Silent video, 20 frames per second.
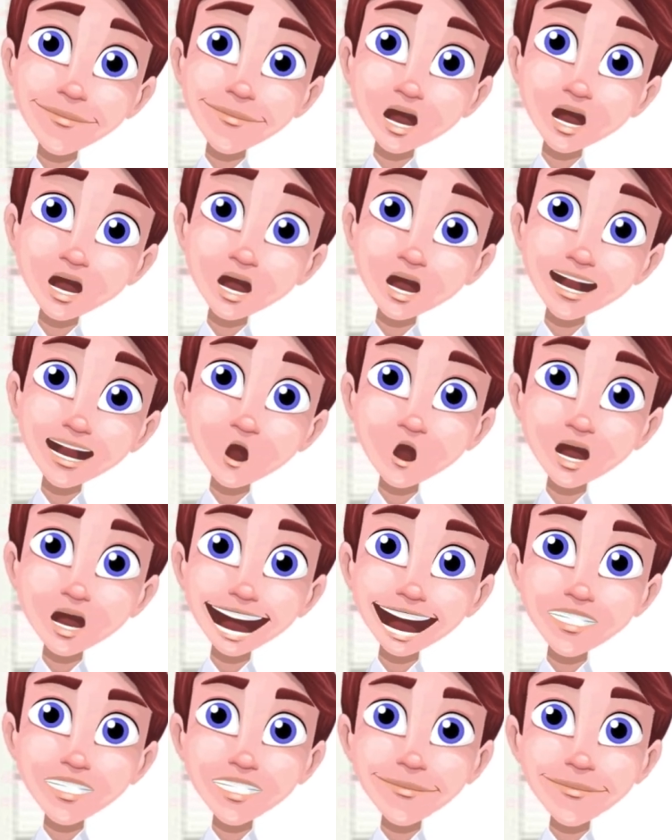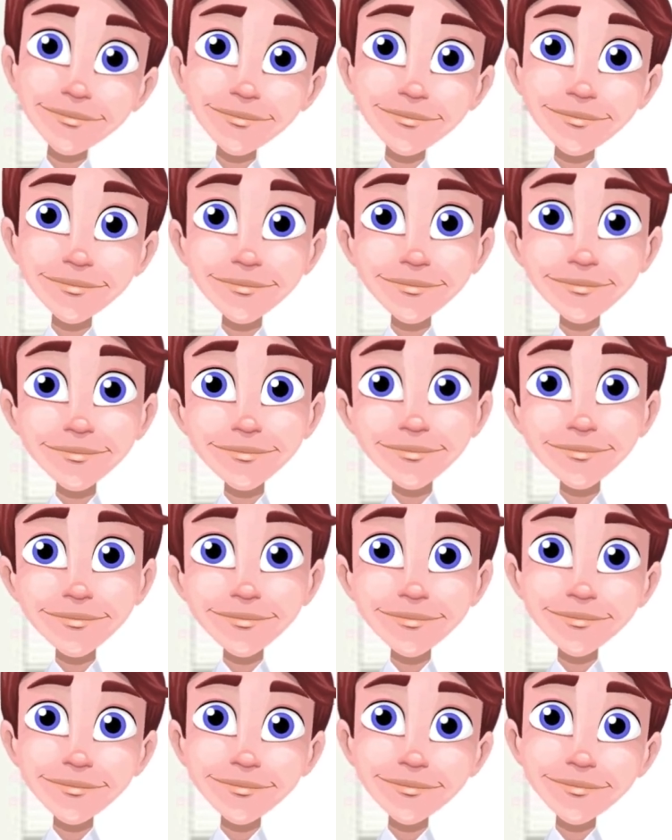Otherwise,
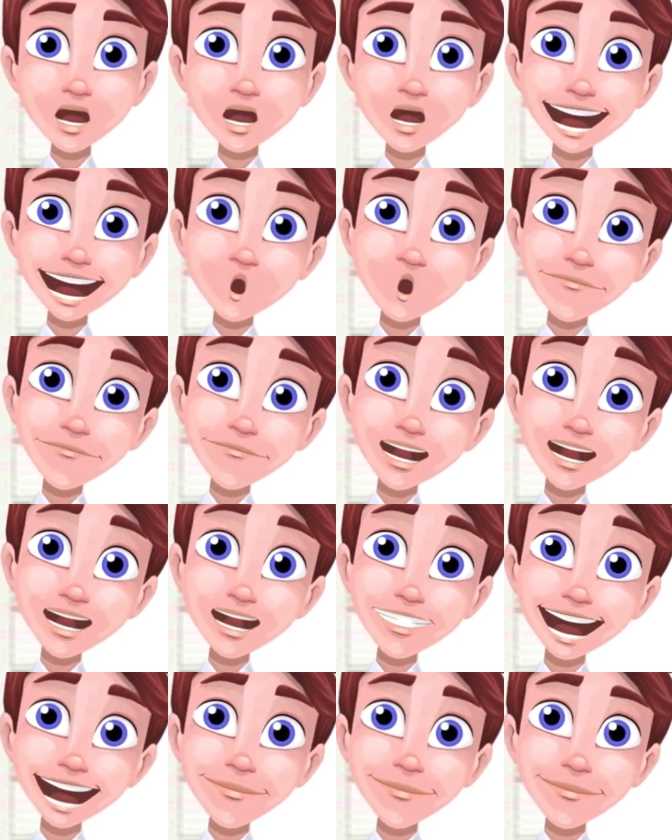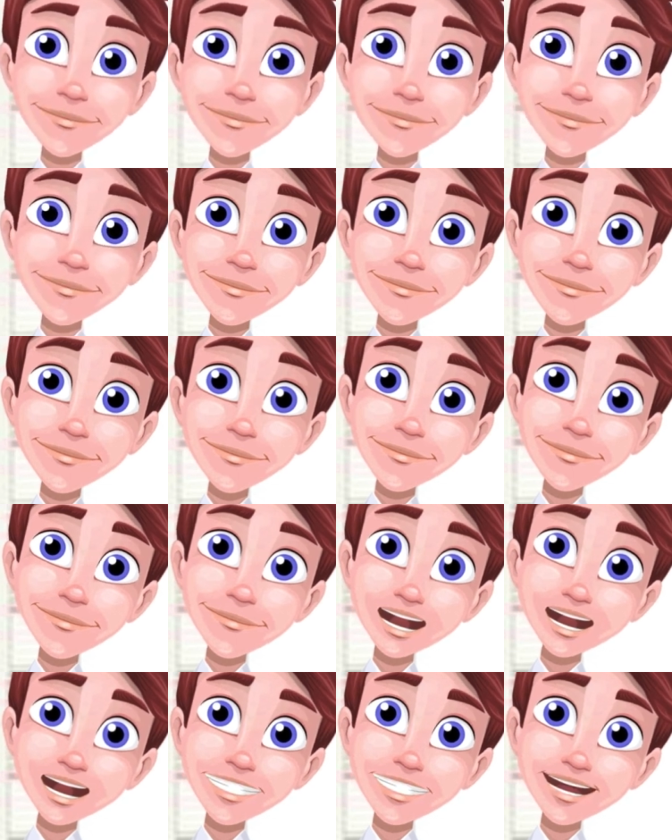include what you've done.
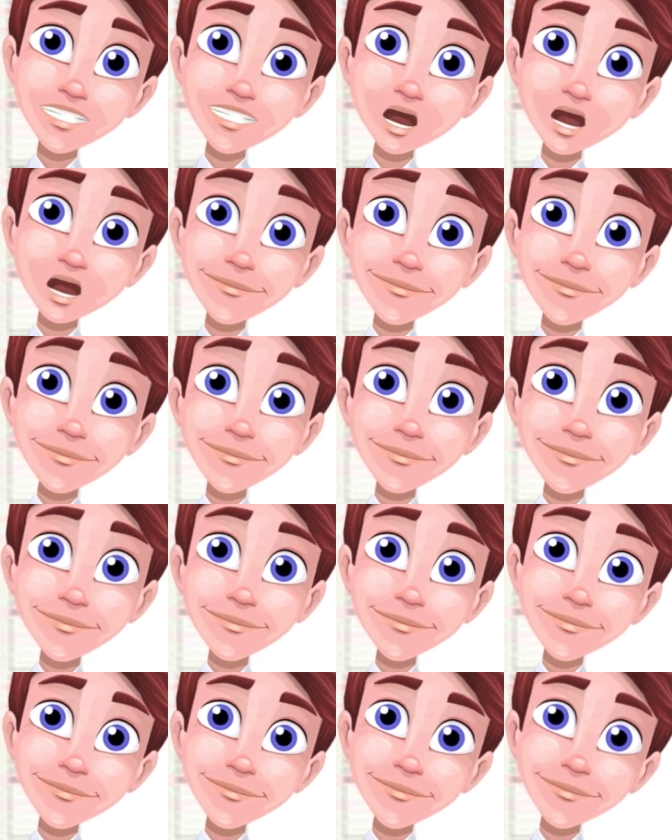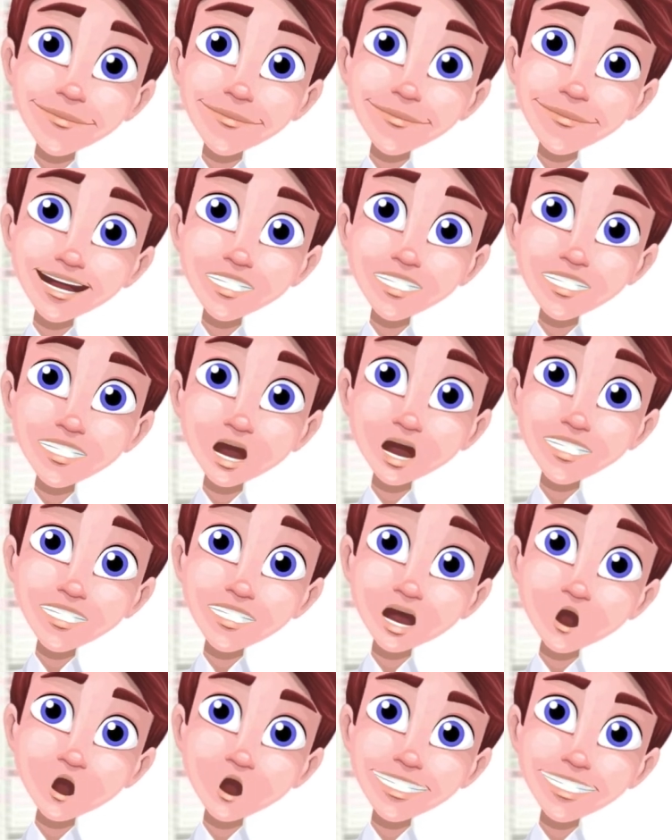Don't be shy. It shows
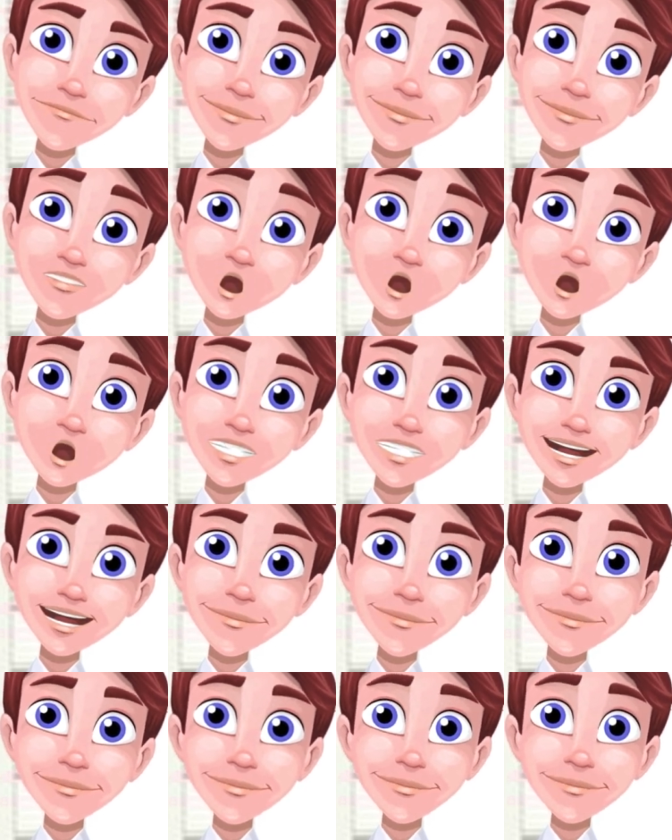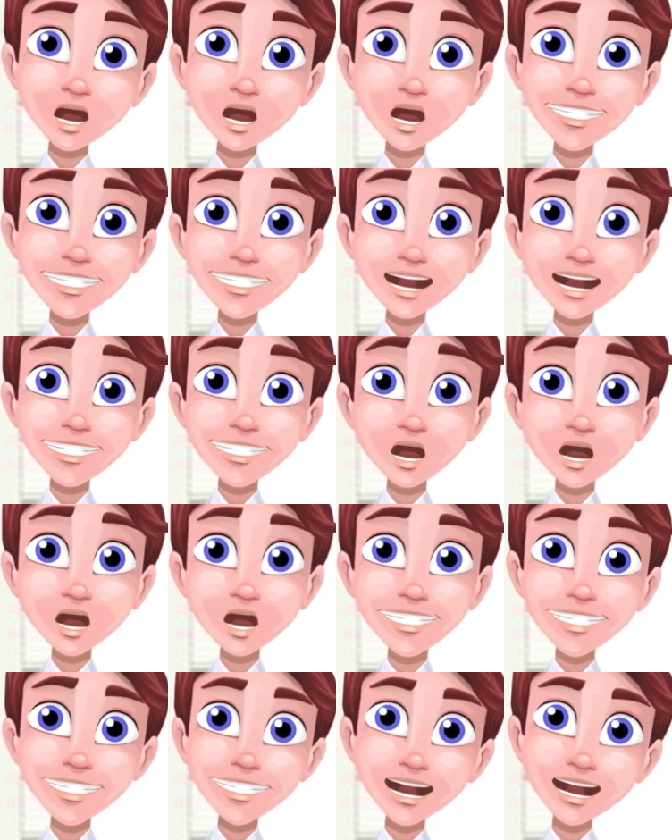you're a good person and people would
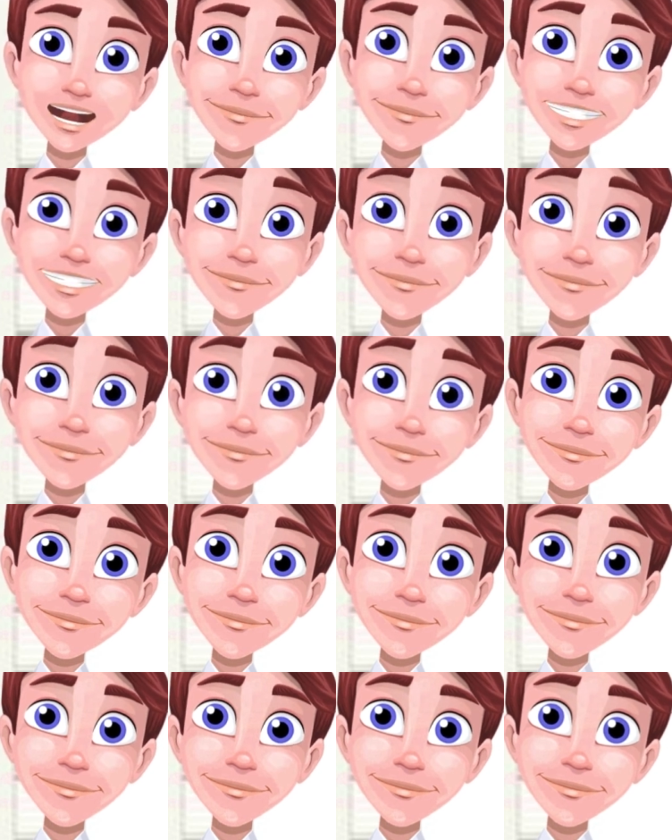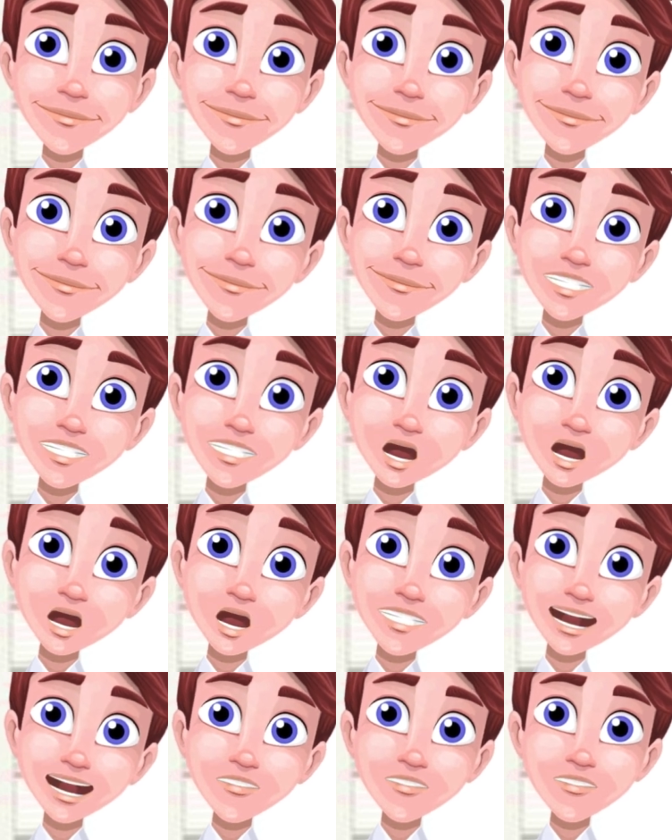want to work with you. I
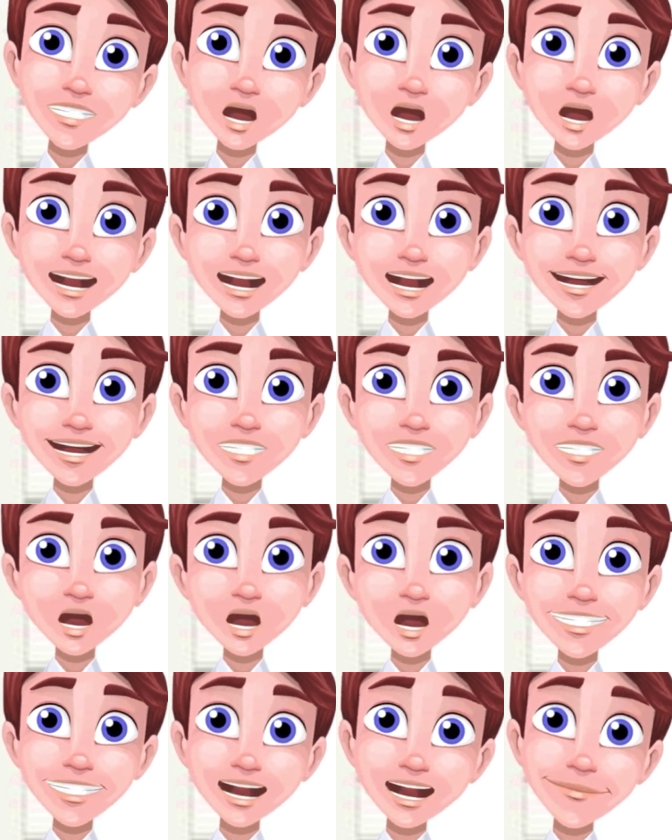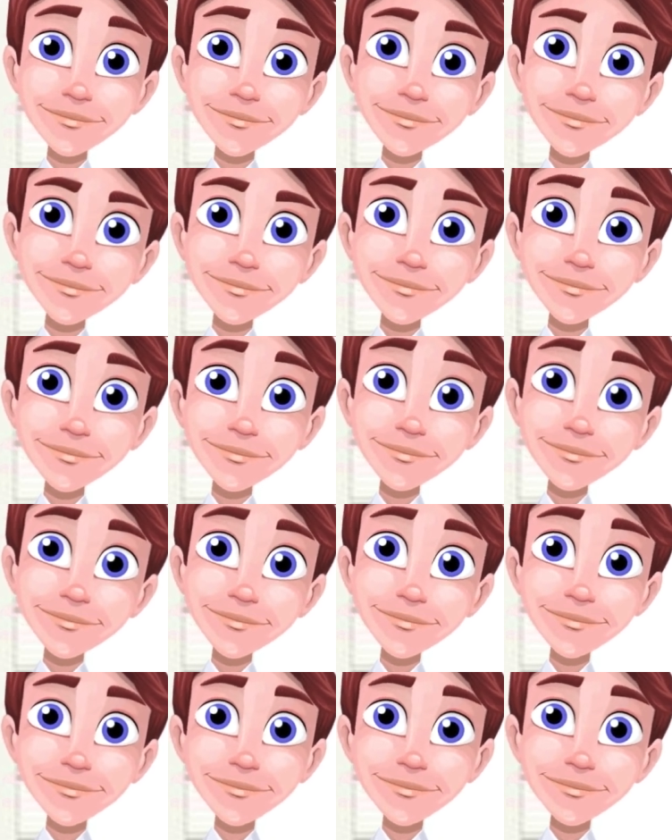hope you found this helpful.
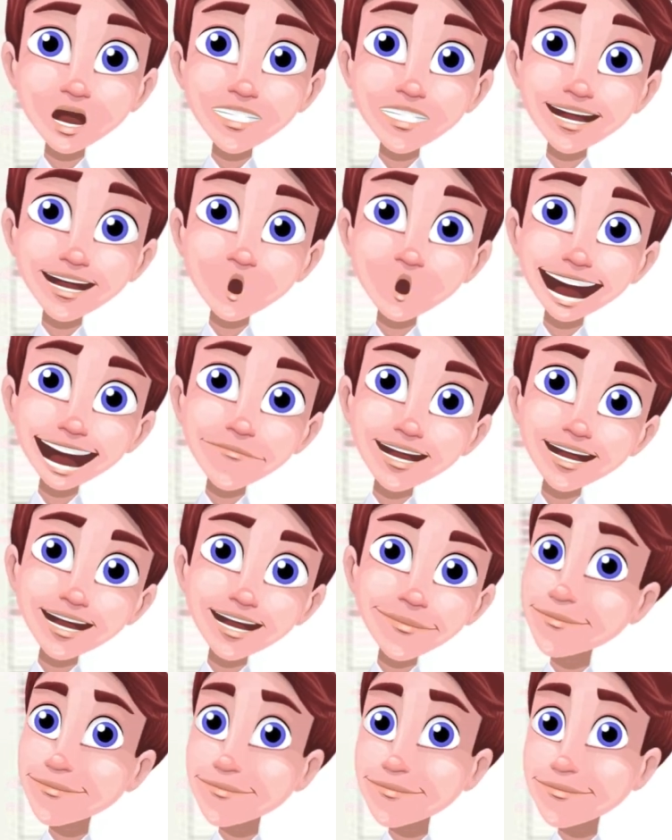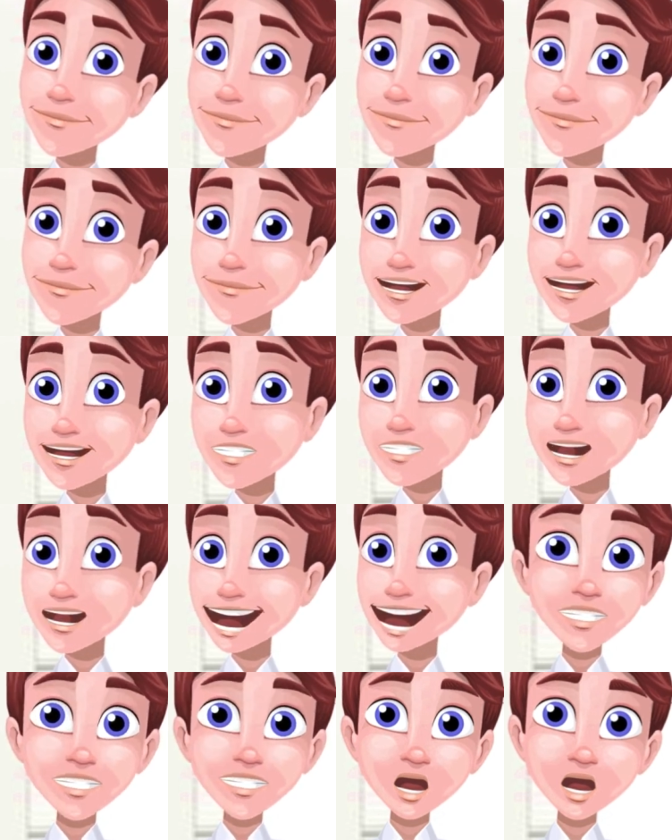If you like this, please
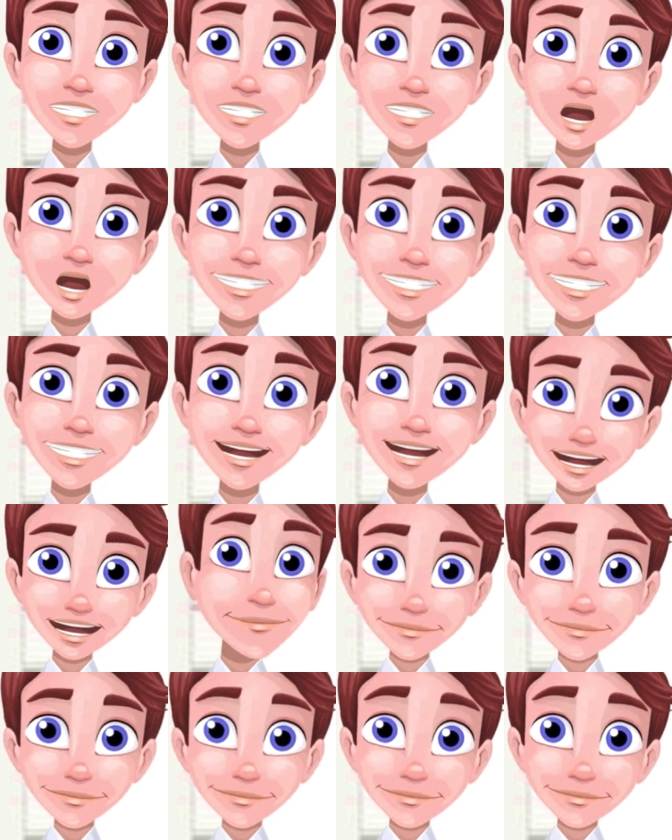like and subscribe the video.